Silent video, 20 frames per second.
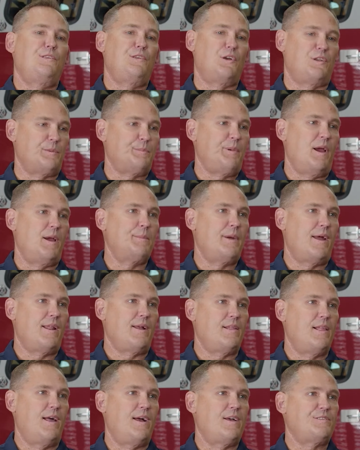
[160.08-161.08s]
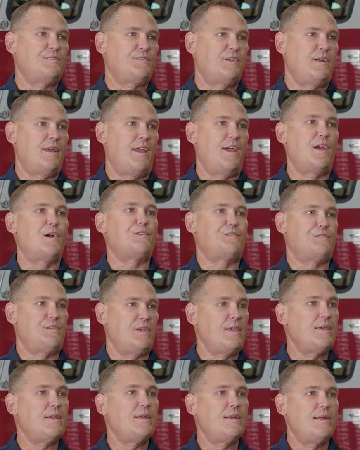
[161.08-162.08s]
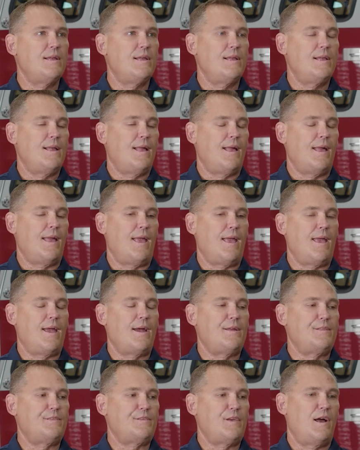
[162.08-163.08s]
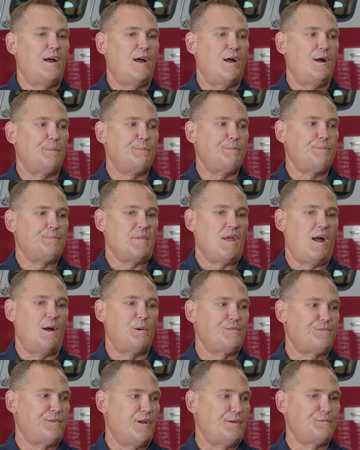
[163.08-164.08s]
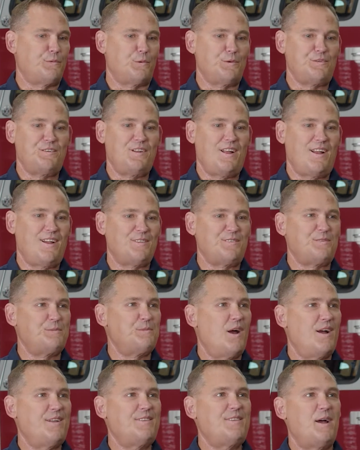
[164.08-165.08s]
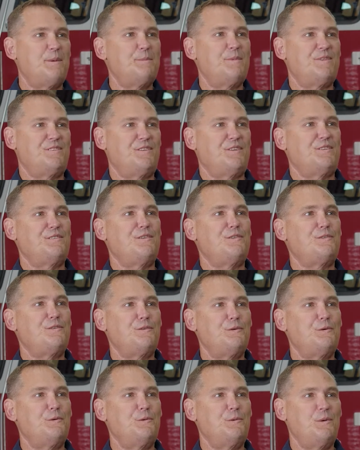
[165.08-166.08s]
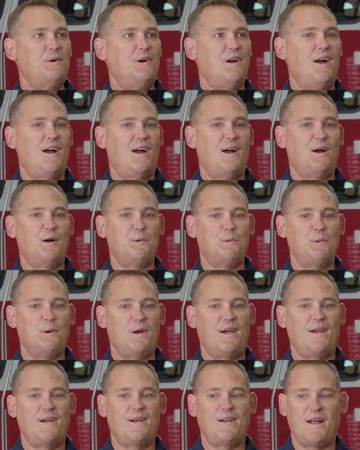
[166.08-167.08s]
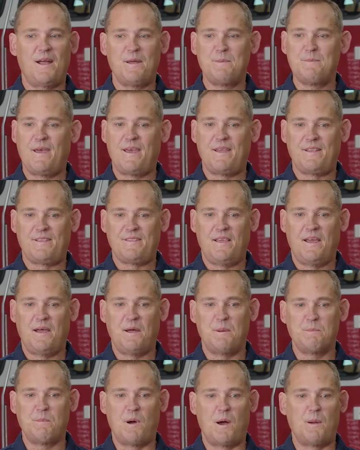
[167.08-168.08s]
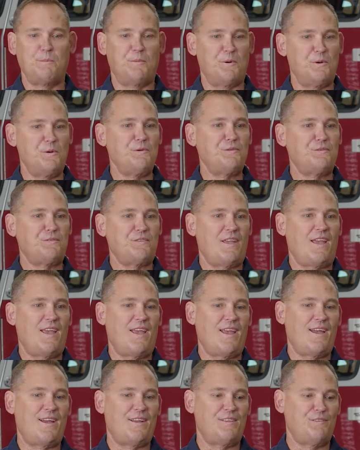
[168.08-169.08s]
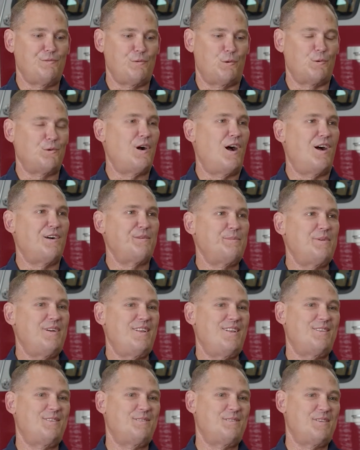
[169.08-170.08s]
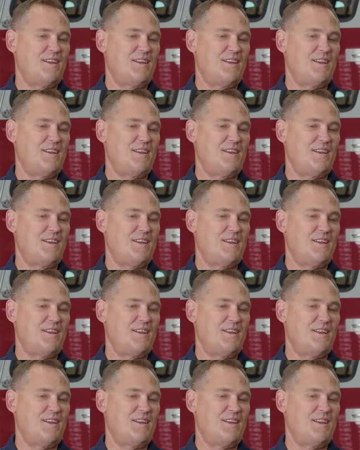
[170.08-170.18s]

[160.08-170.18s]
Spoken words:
took the paramedic class at ARC. Yeah. And I was very fortunate. I got some ride time at 62, where I met Bob Bruce and Joel Kaufman and